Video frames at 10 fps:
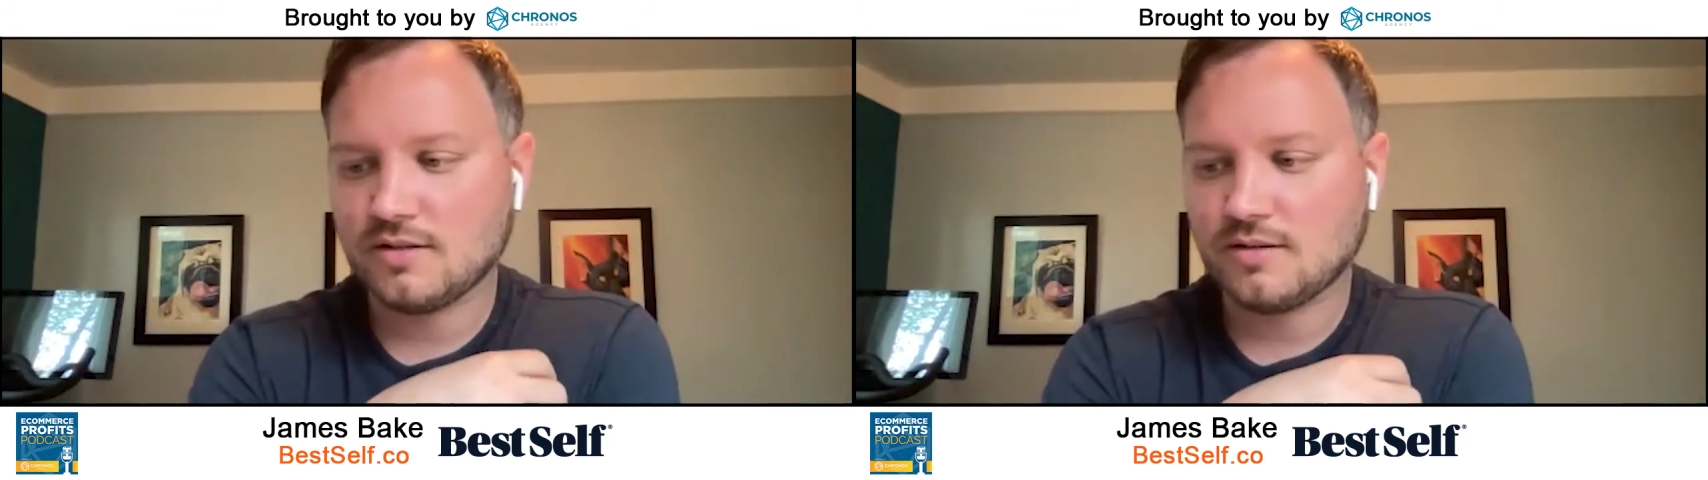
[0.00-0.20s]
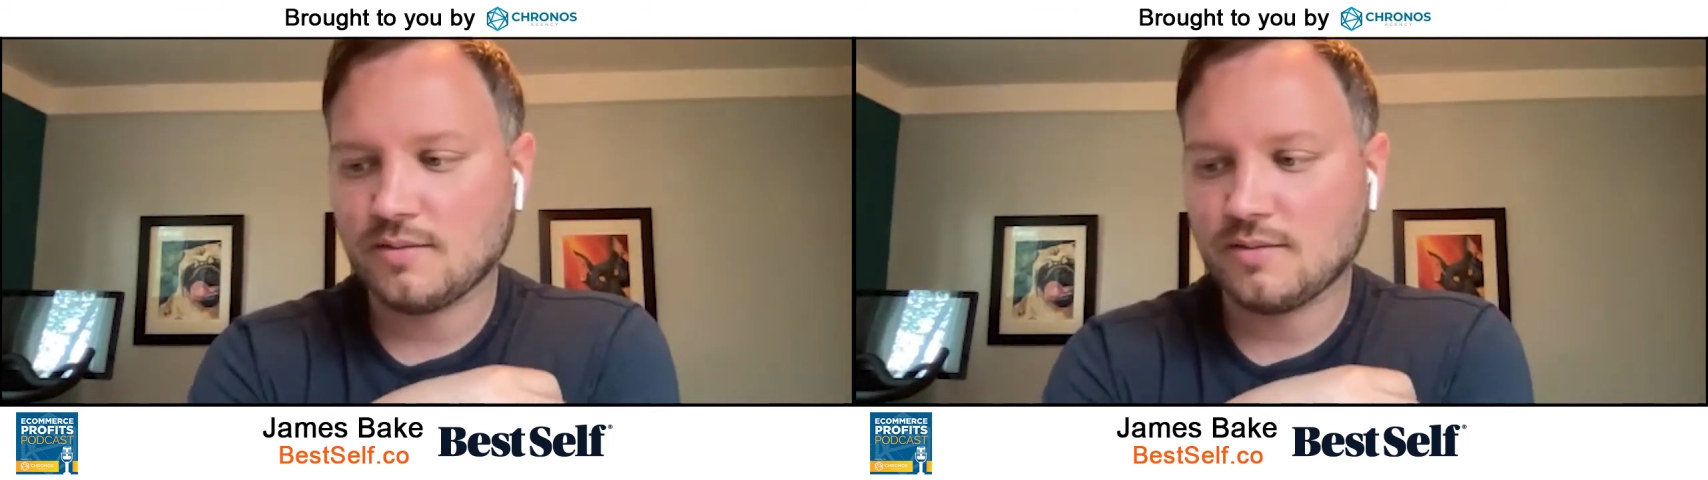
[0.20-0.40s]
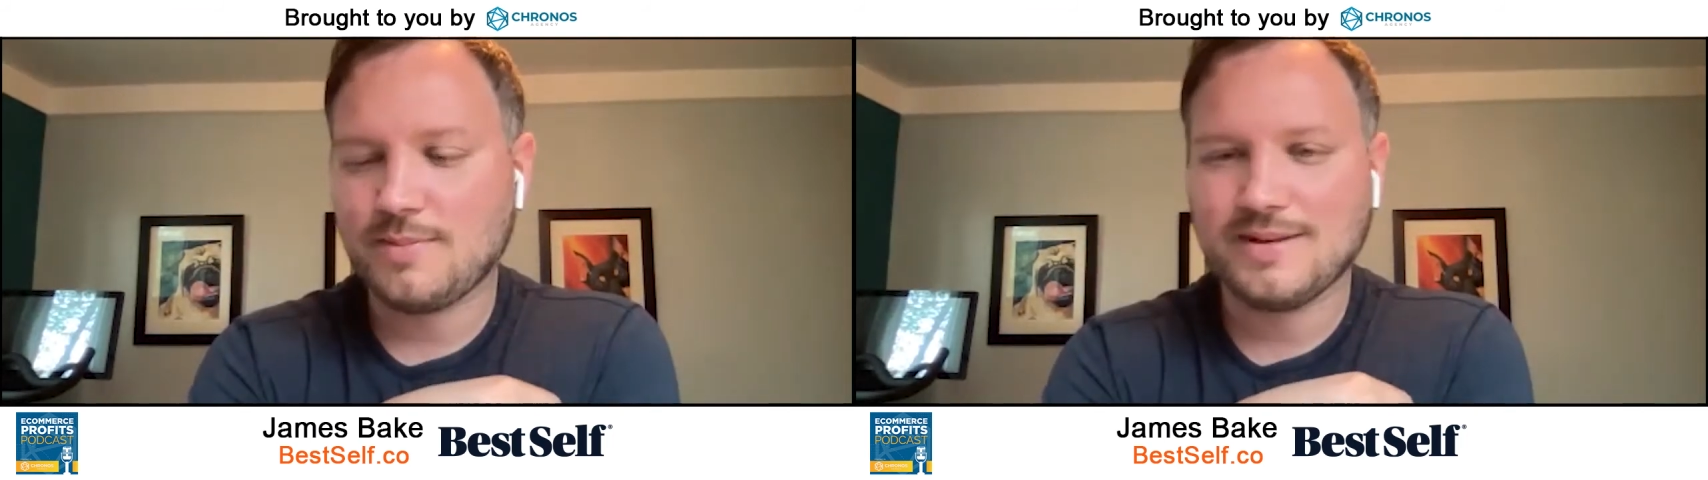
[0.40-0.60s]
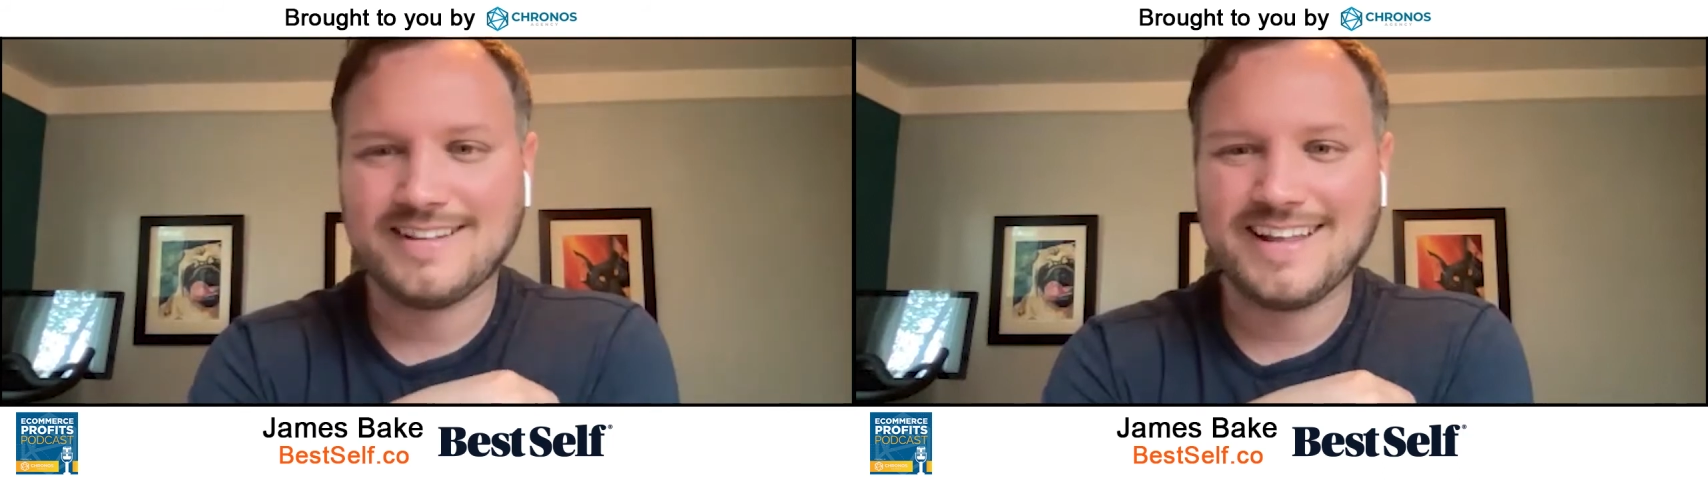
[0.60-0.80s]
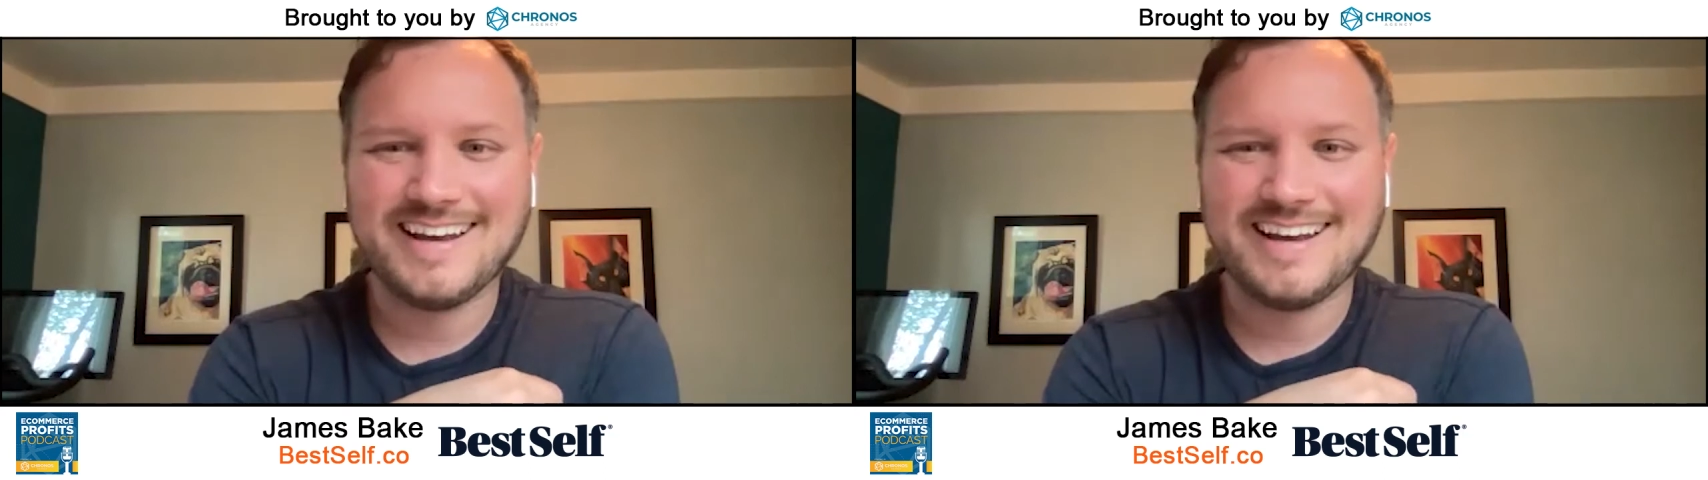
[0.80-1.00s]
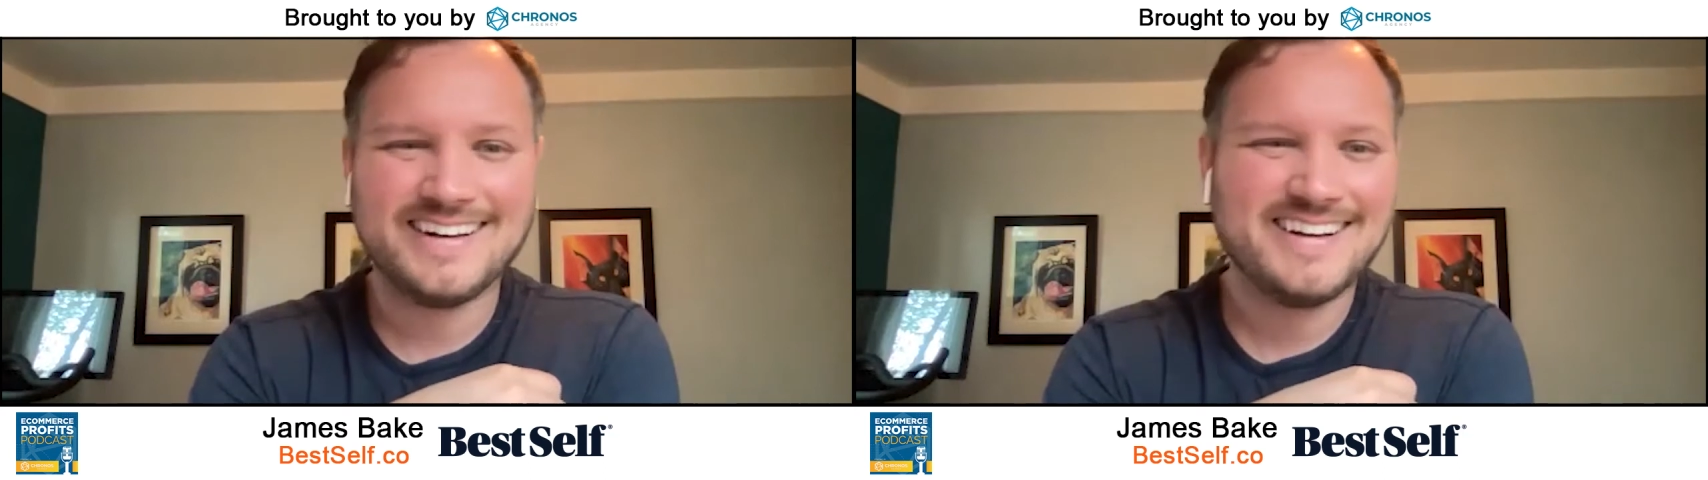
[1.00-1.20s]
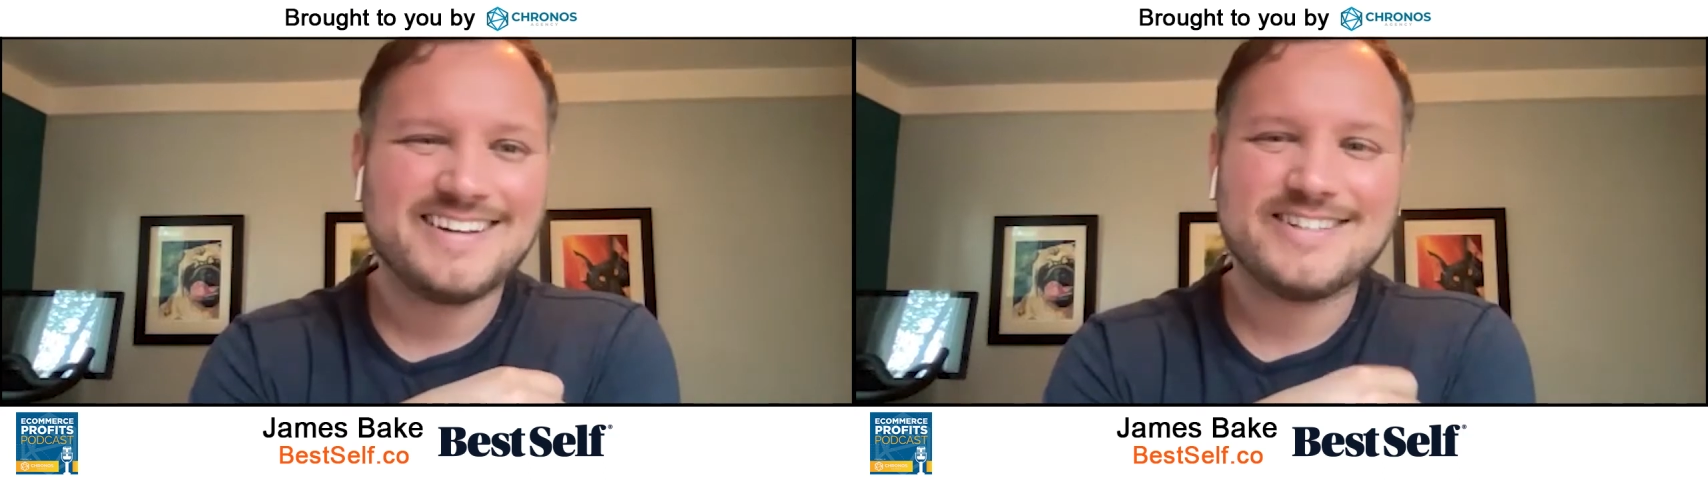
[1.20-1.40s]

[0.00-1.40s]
and maybe they